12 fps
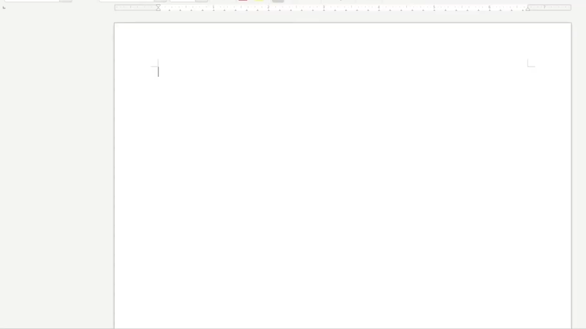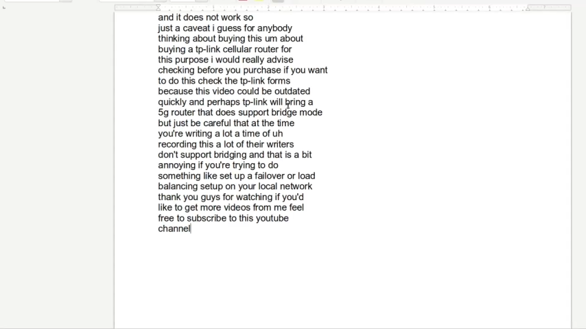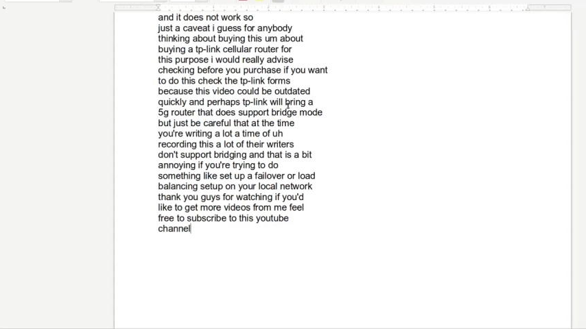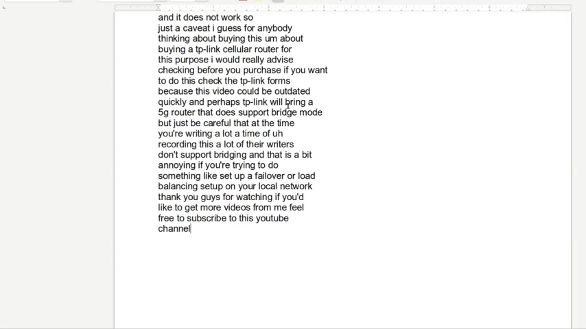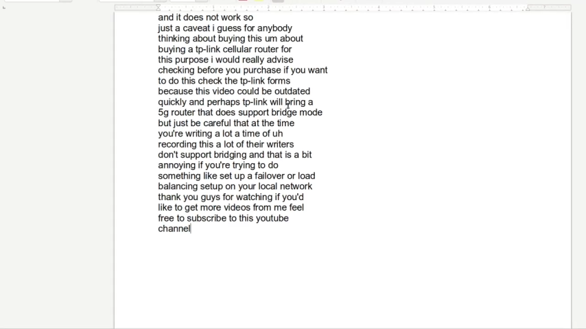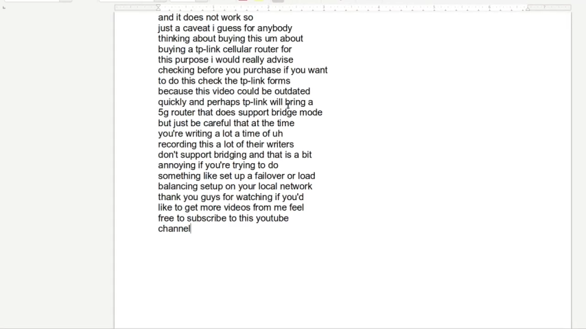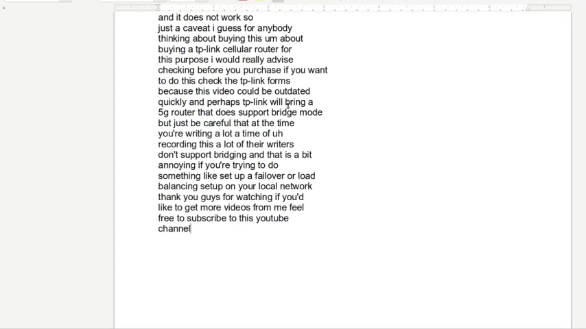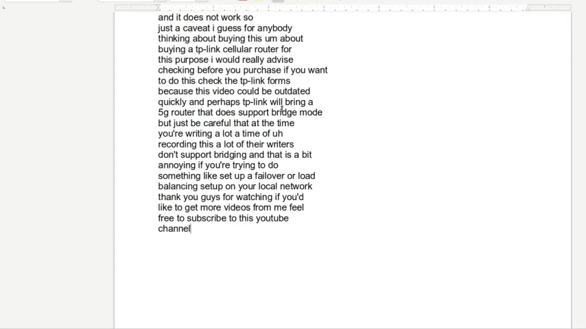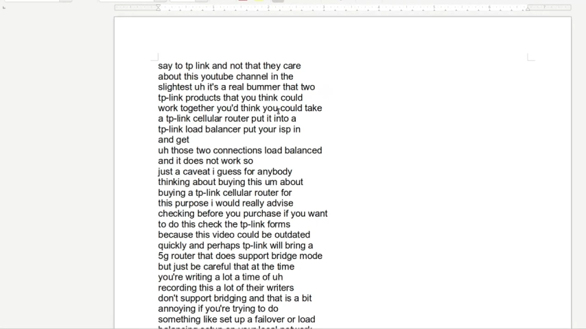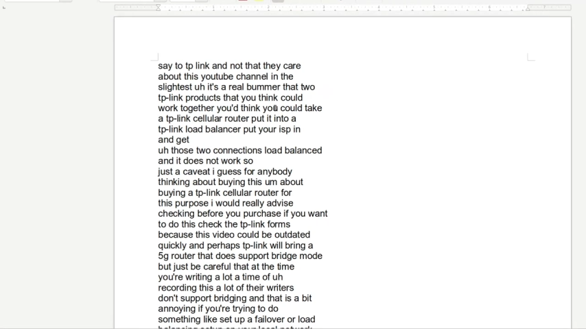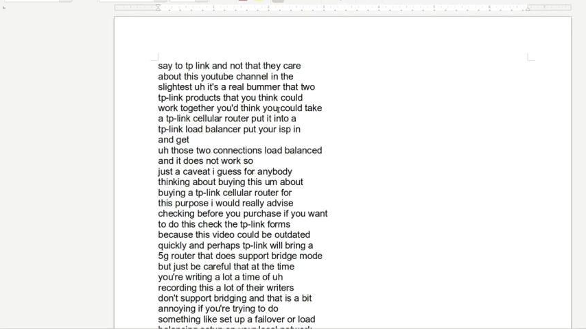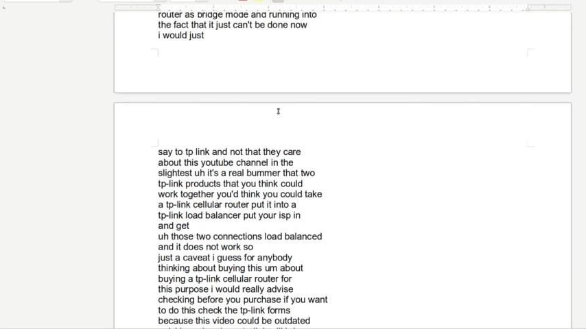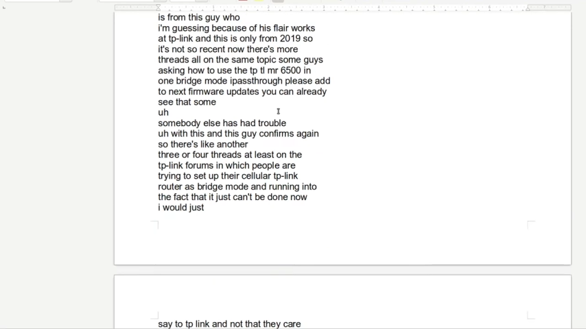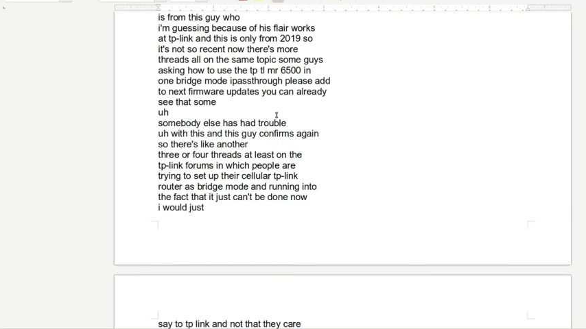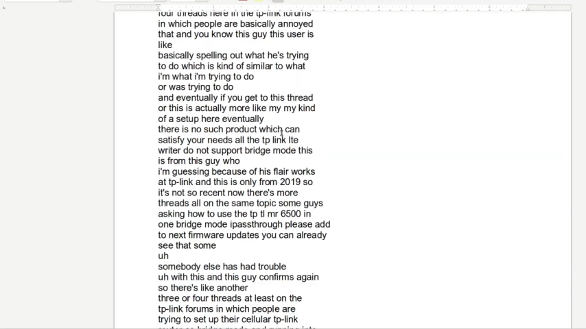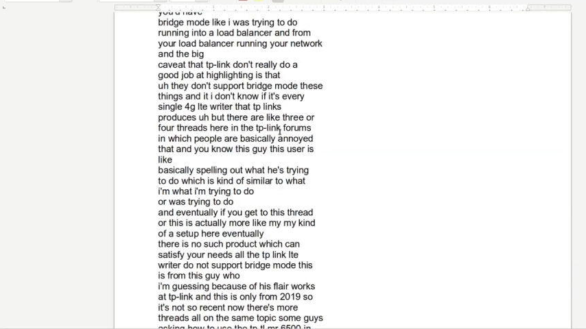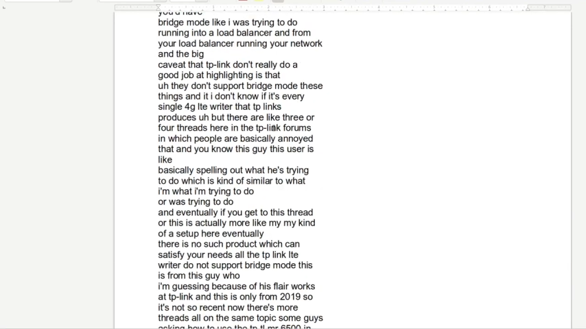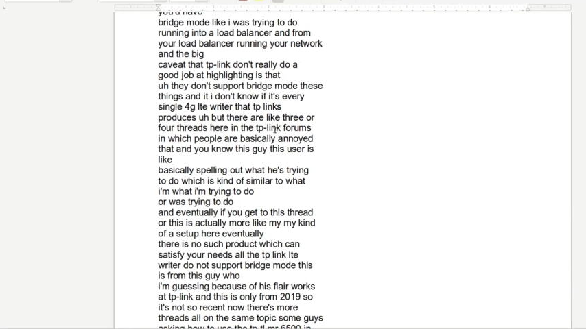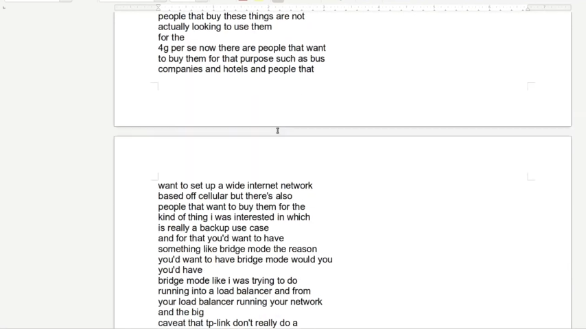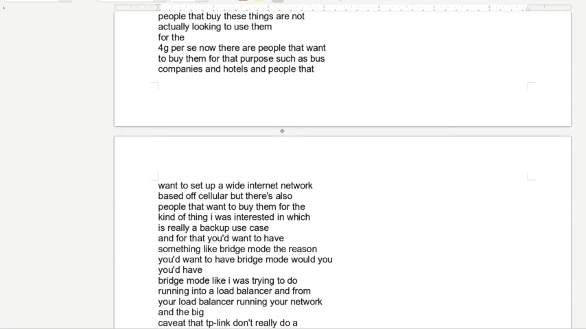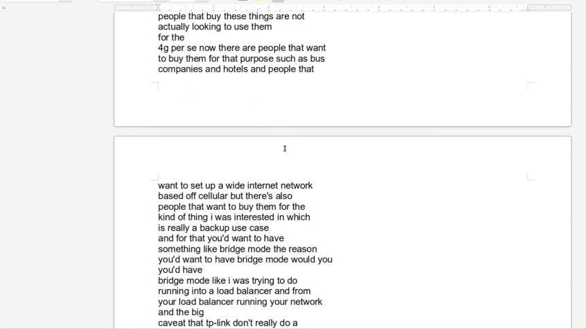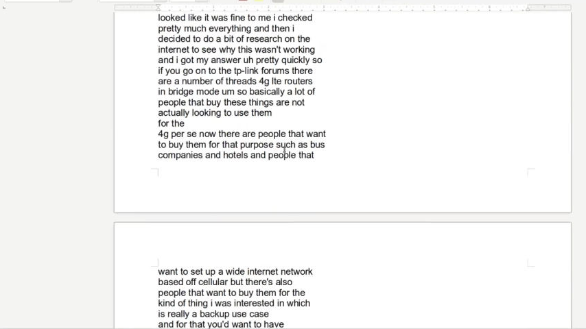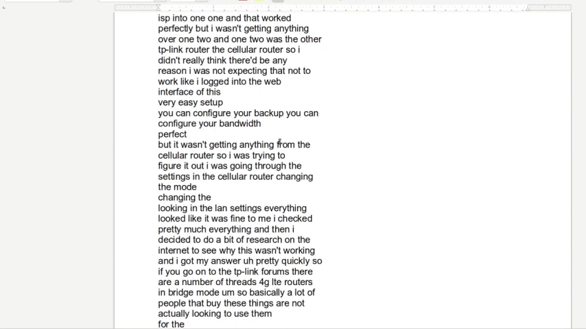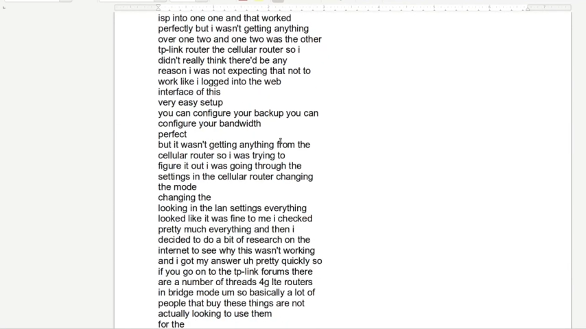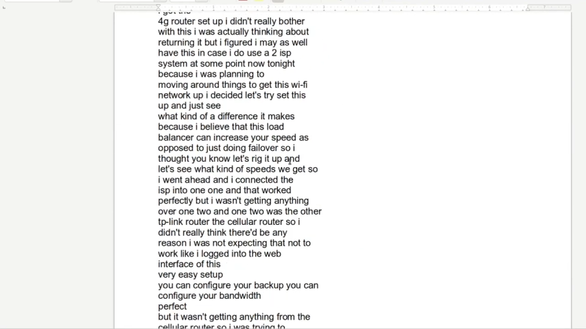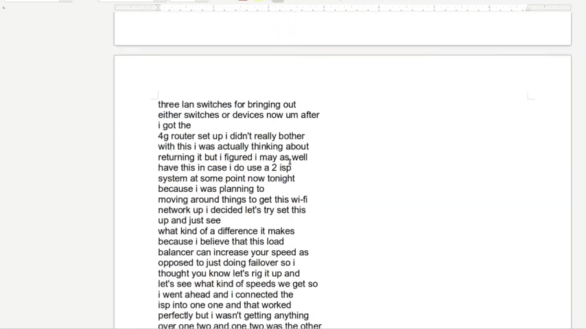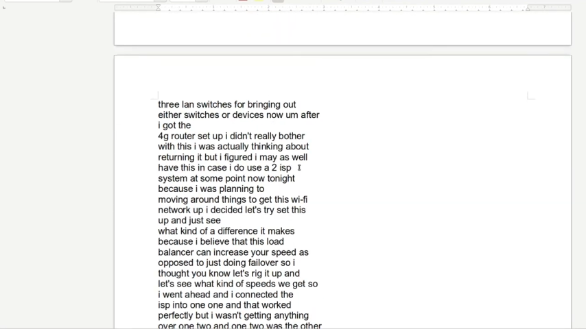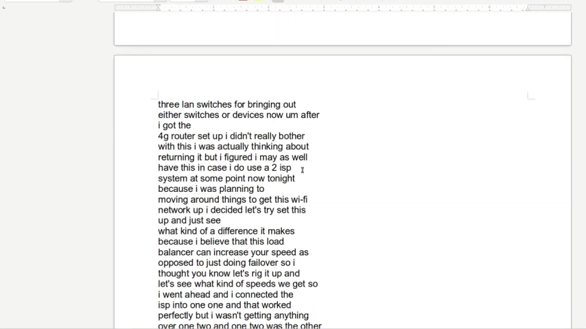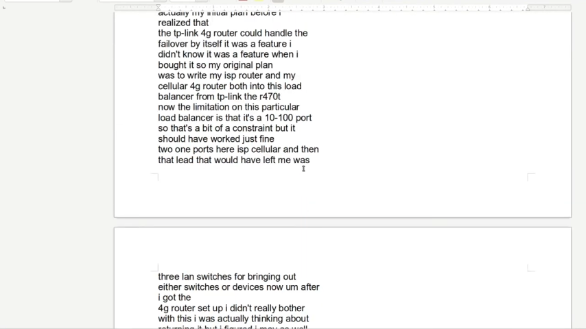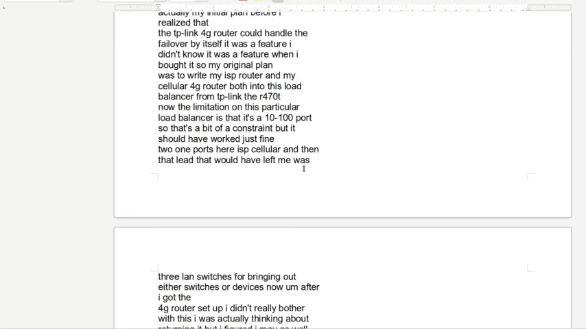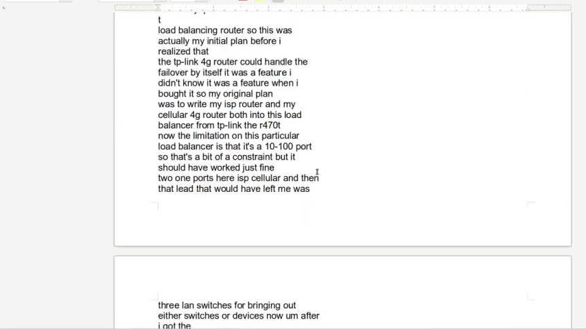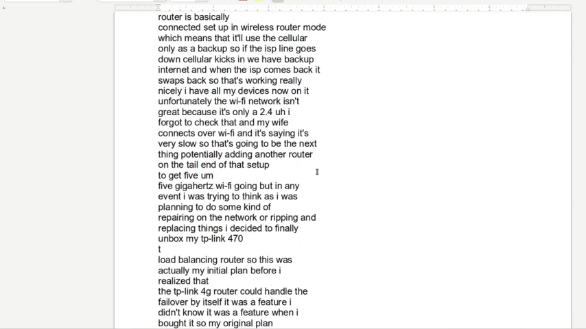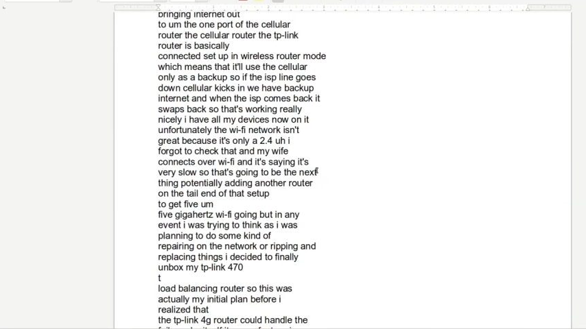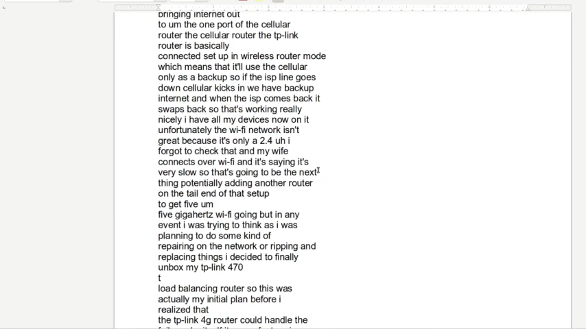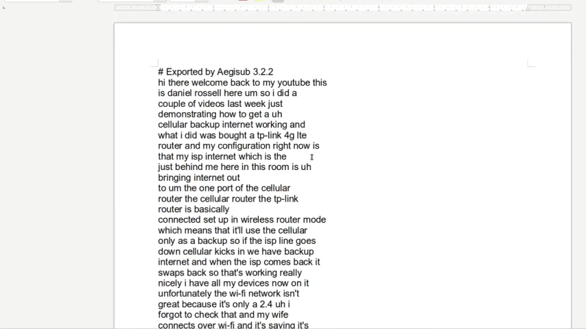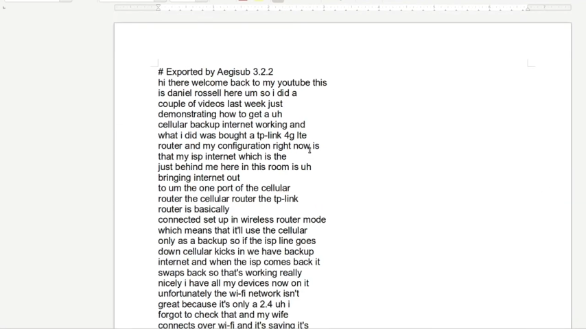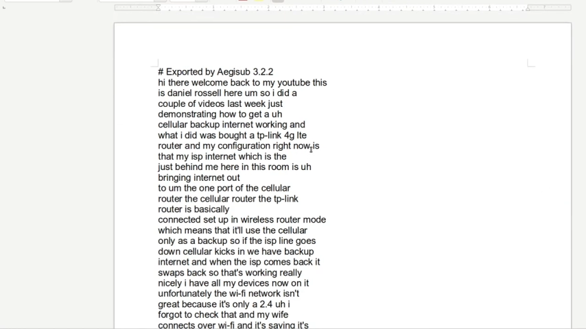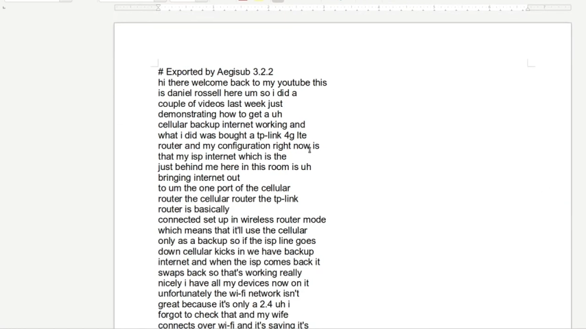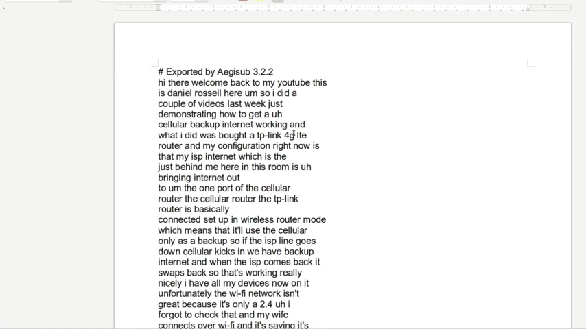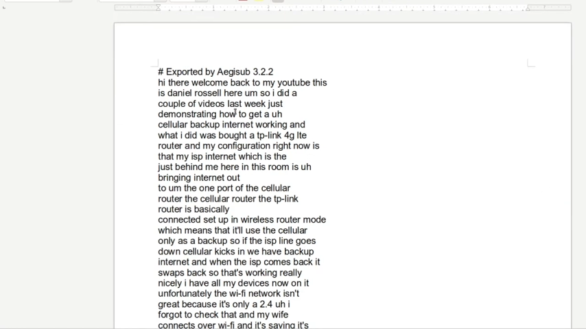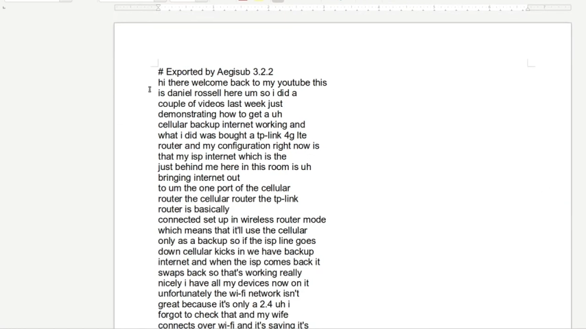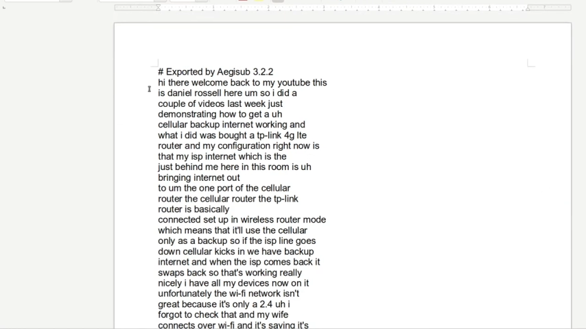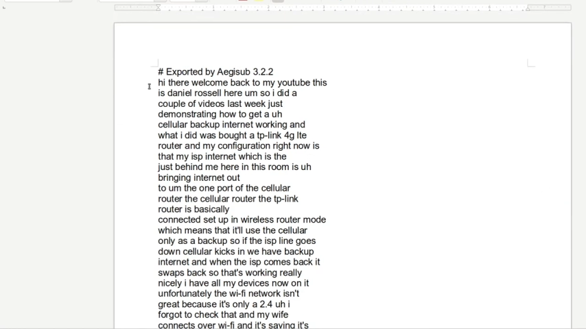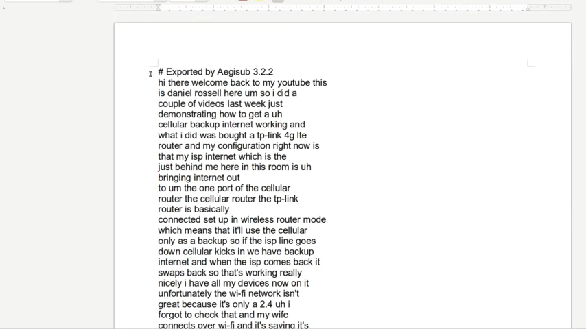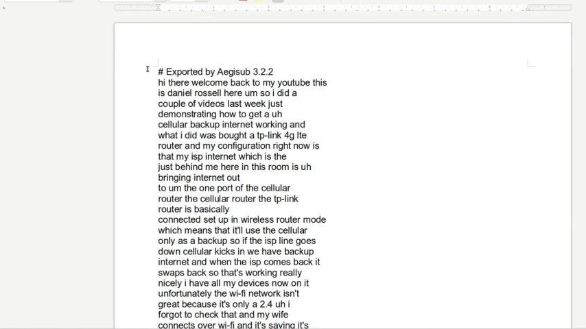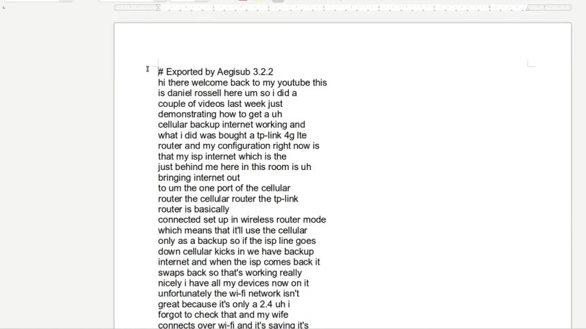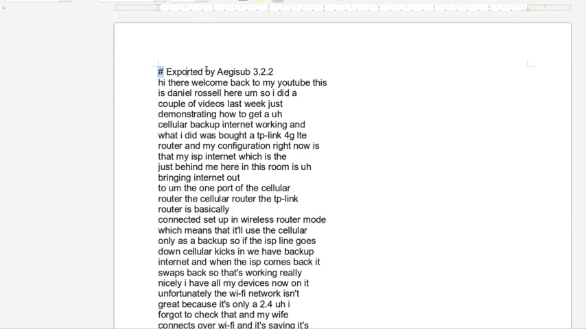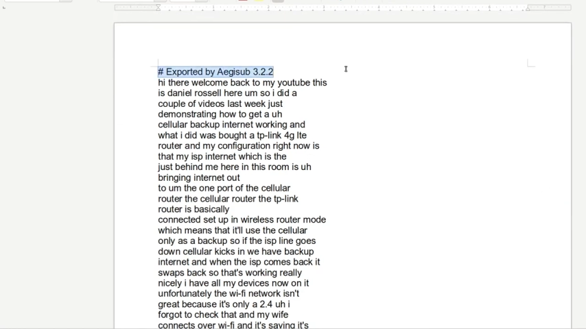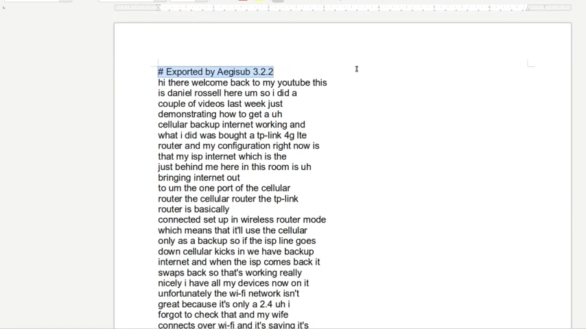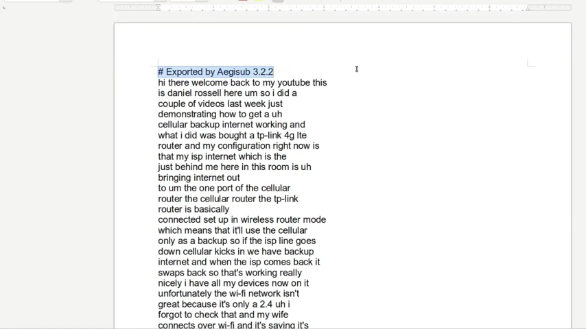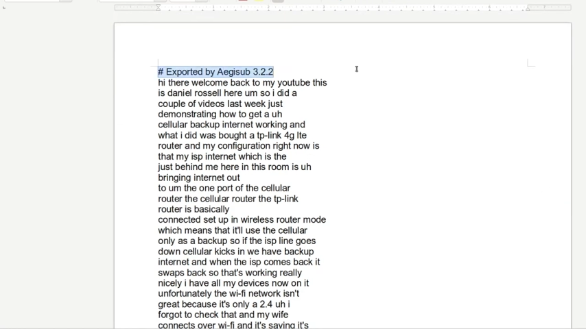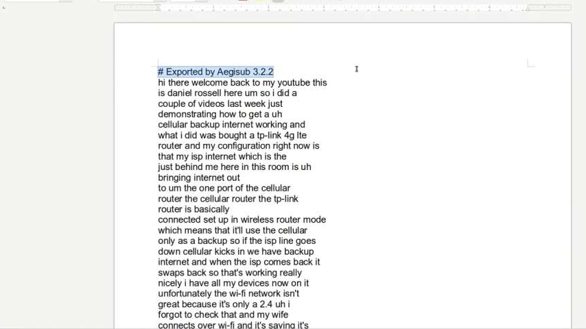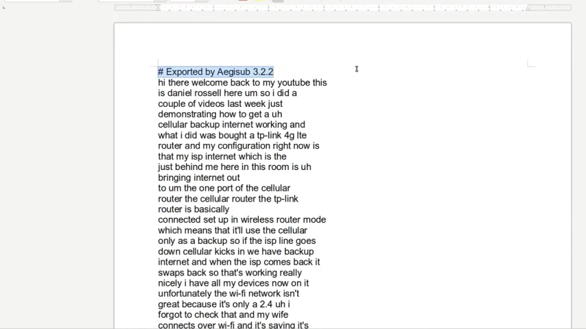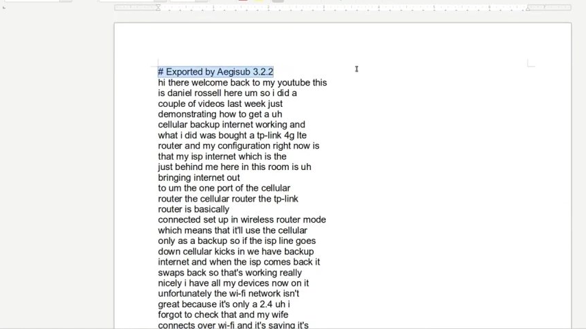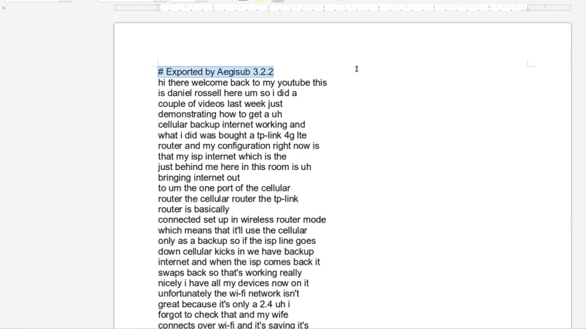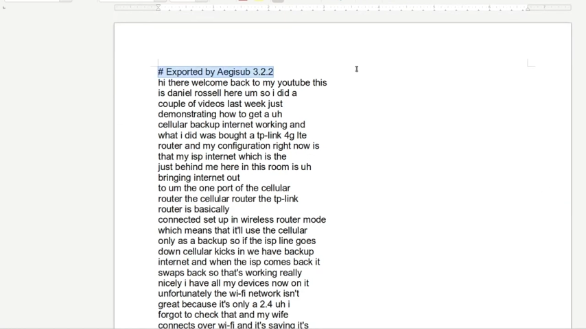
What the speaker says: [unreadable: no face in view]